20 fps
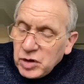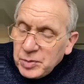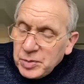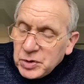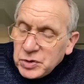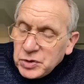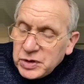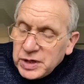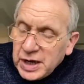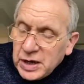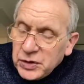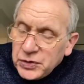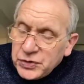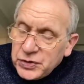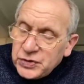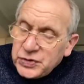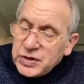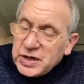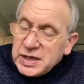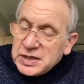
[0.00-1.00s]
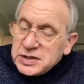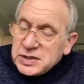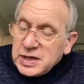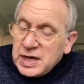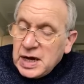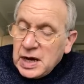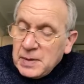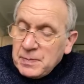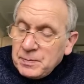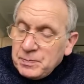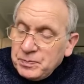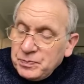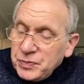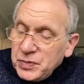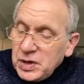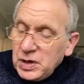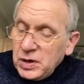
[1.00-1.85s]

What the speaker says: grant me good health in the days to come.